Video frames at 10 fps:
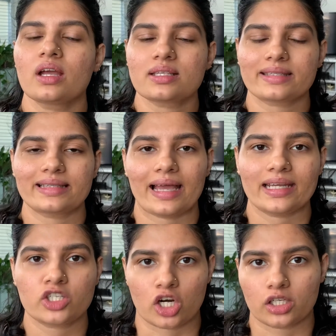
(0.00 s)

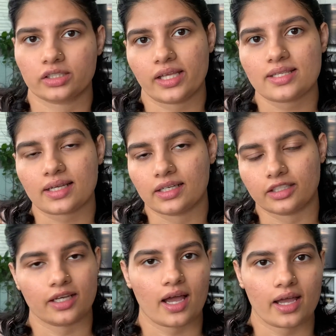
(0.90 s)
slight darkness under
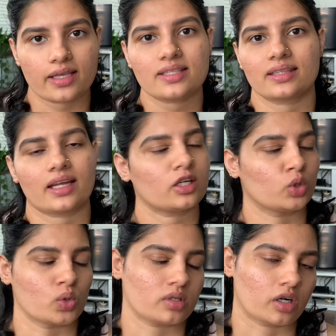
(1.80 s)
the eyes,
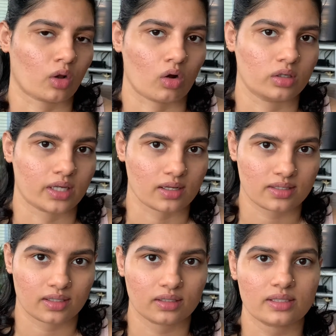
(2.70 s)
those are called dark
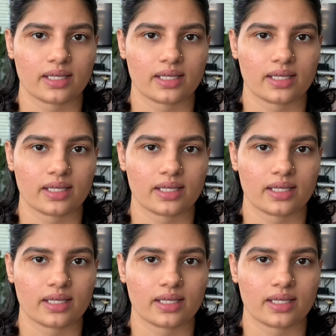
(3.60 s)
circles.